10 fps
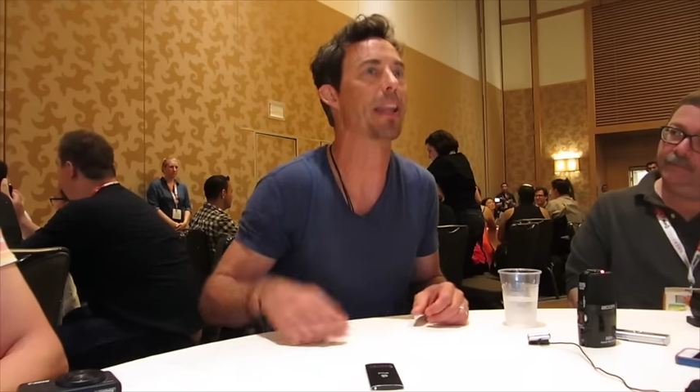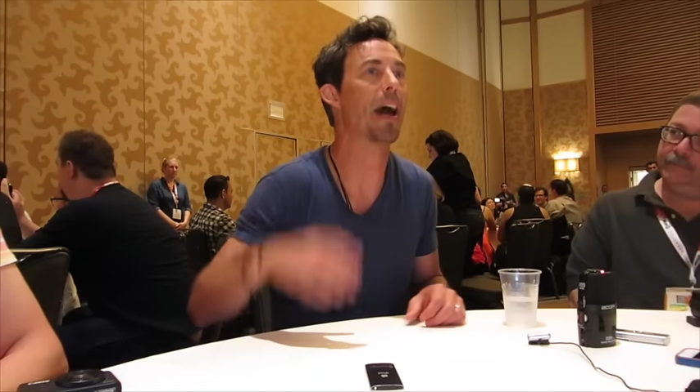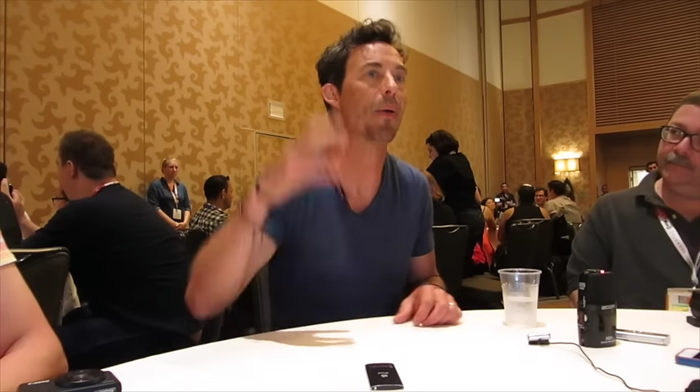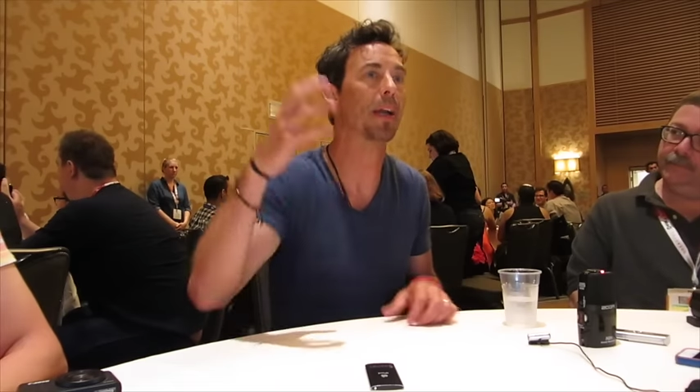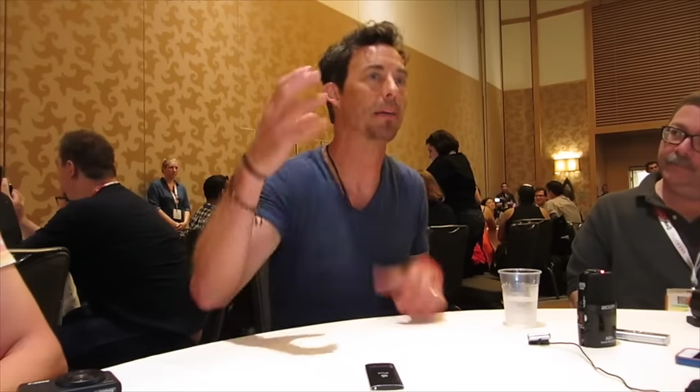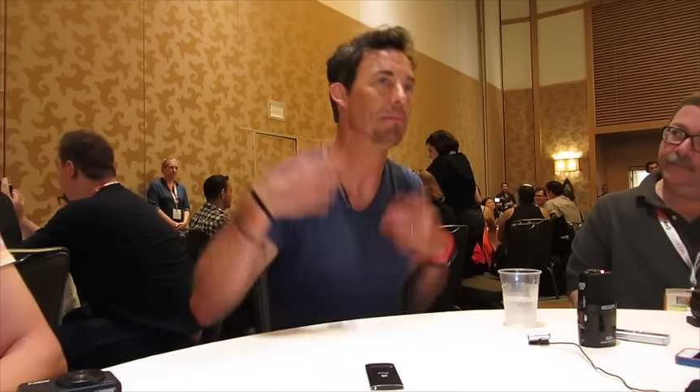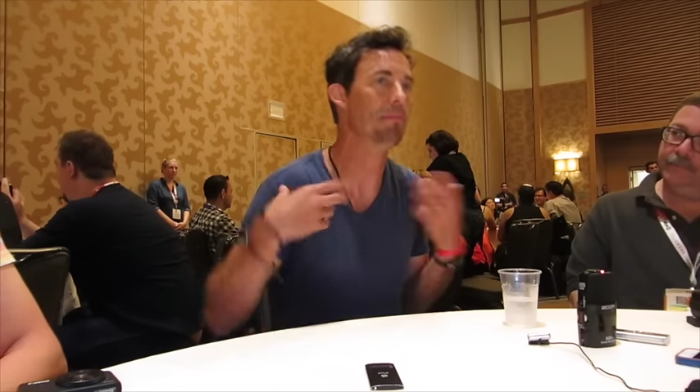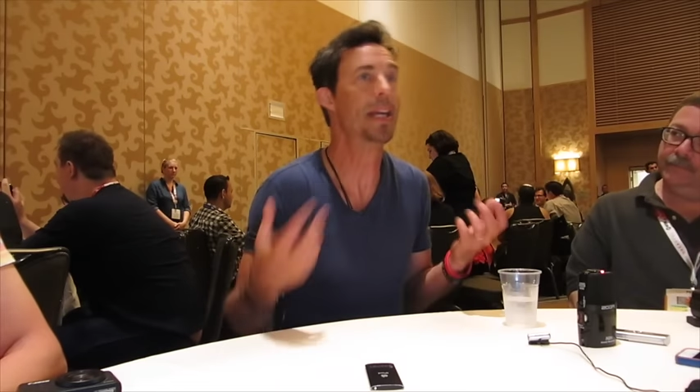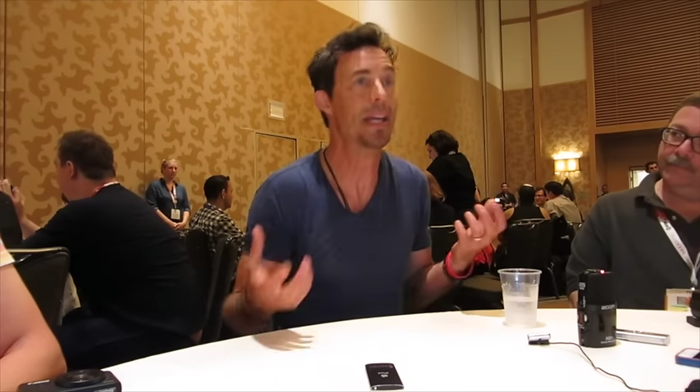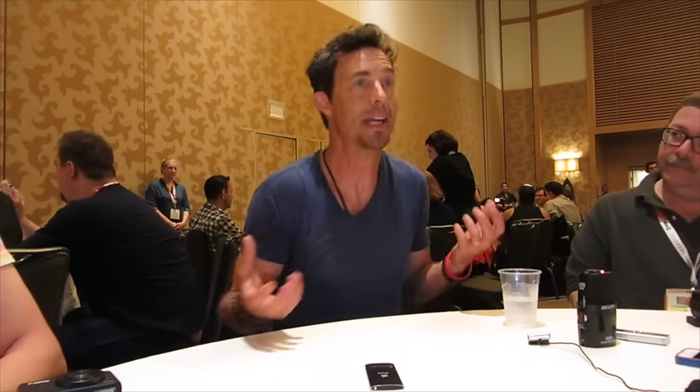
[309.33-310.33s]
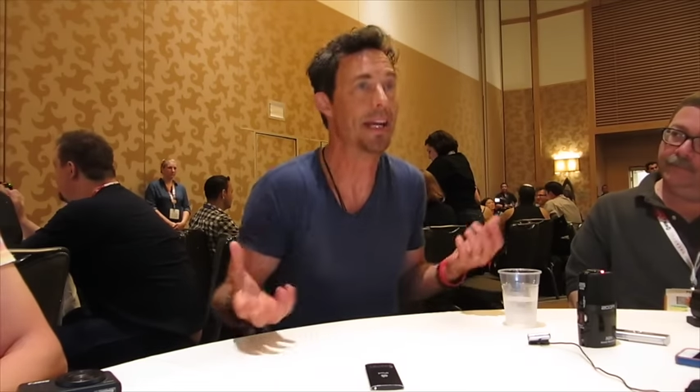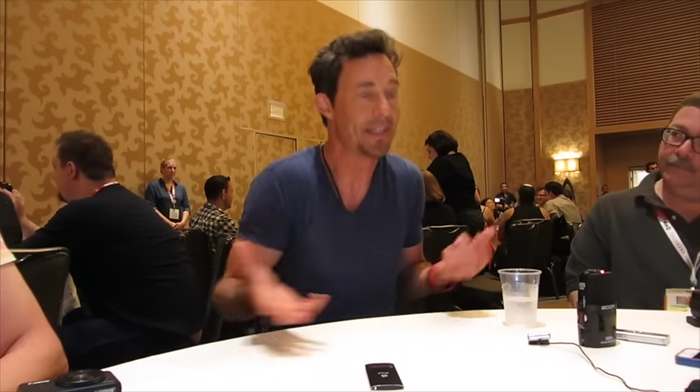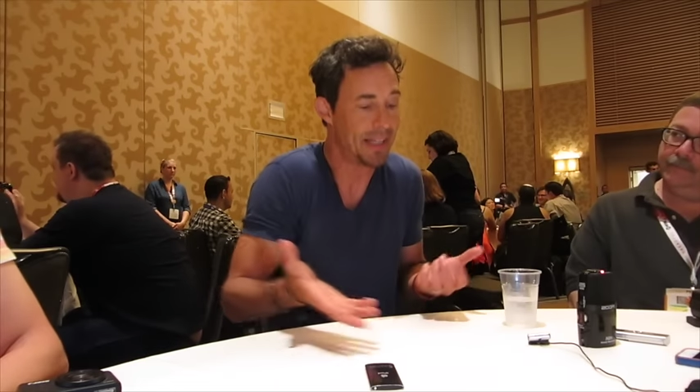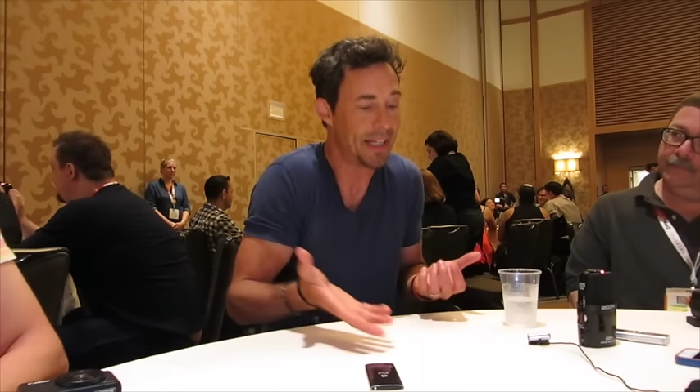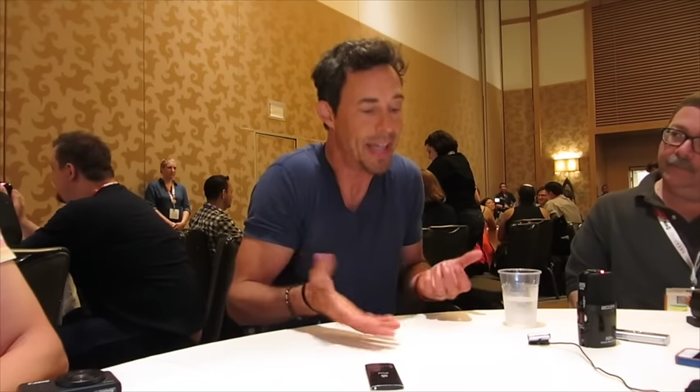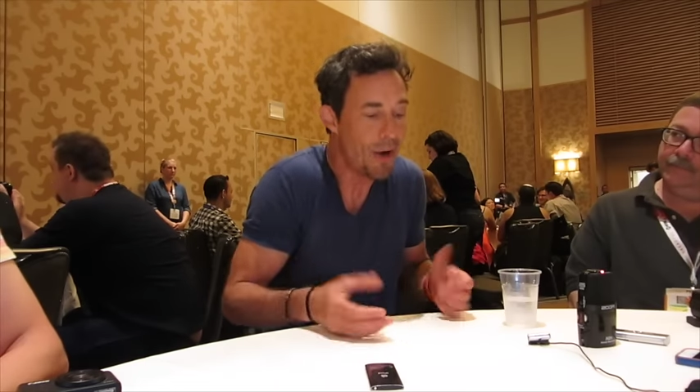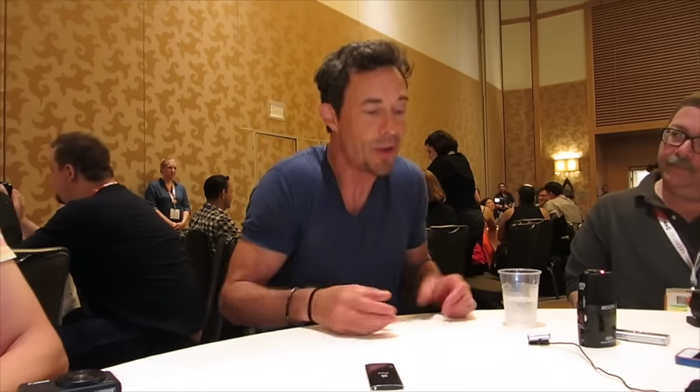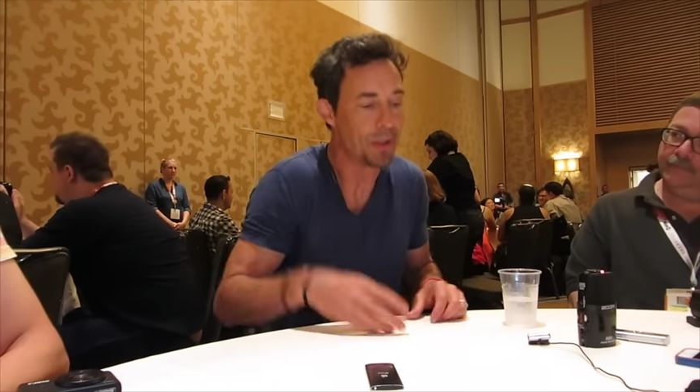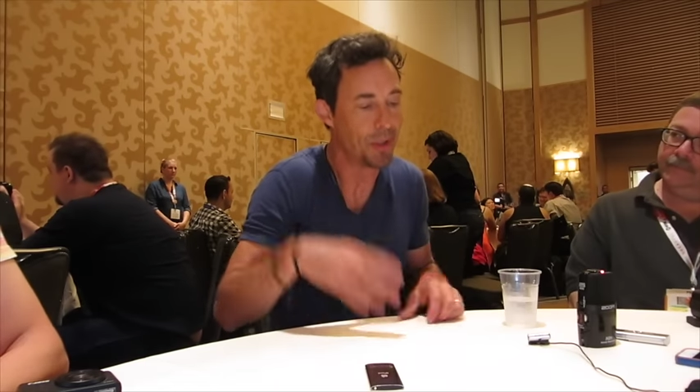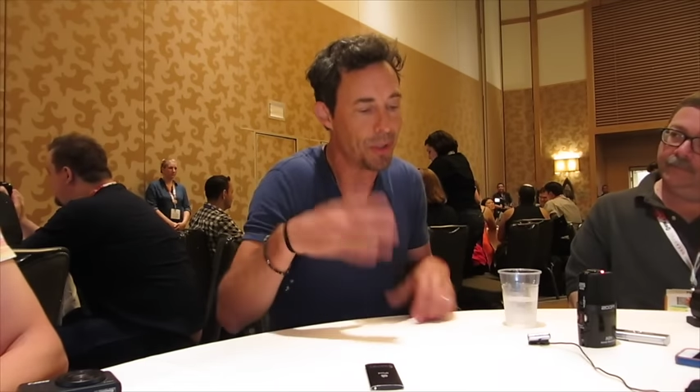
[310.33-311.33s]
allowing me as the
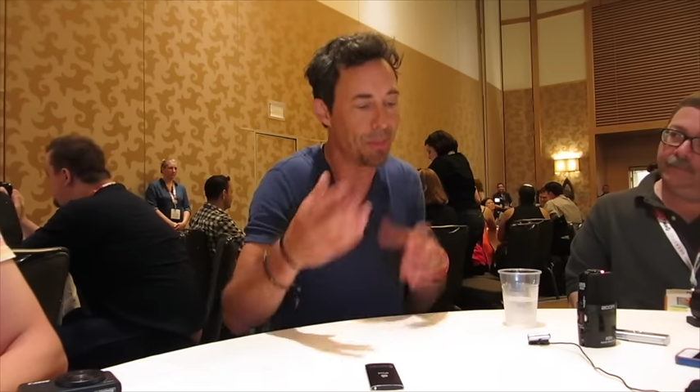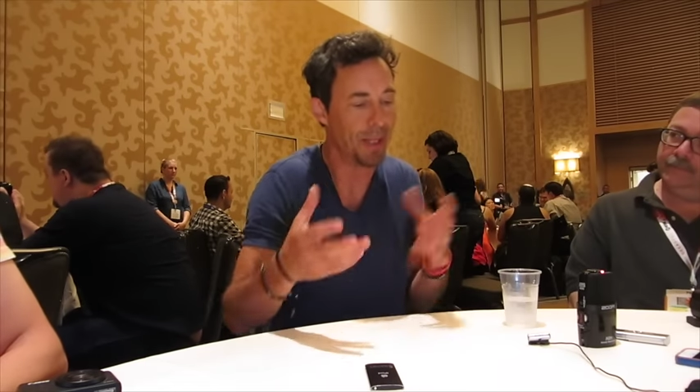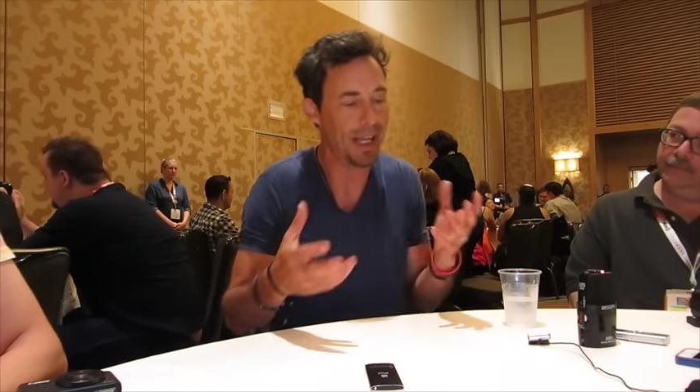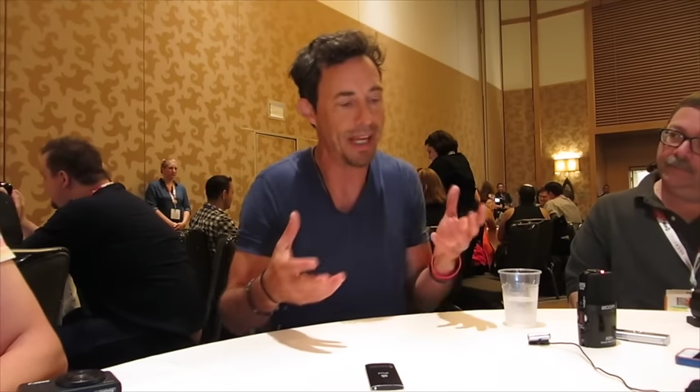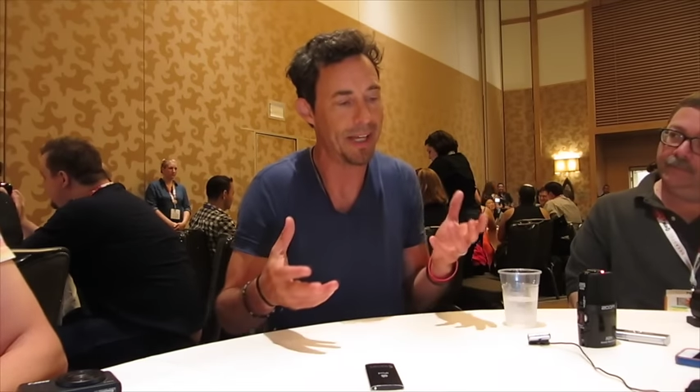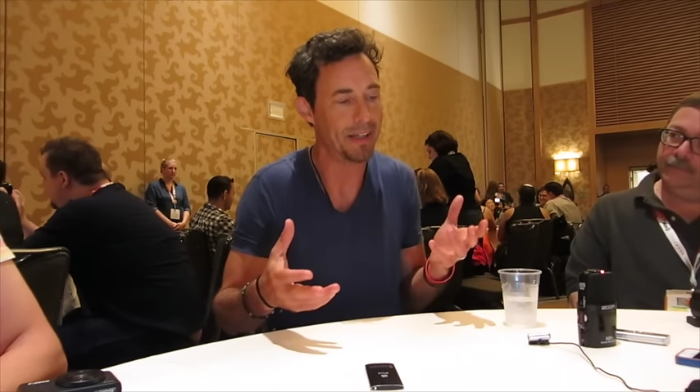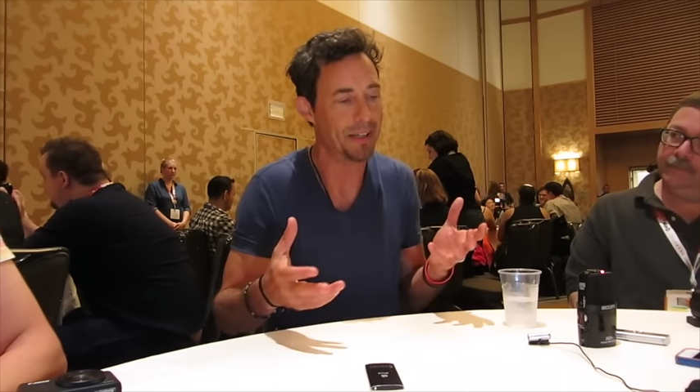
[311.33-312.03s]
character to play,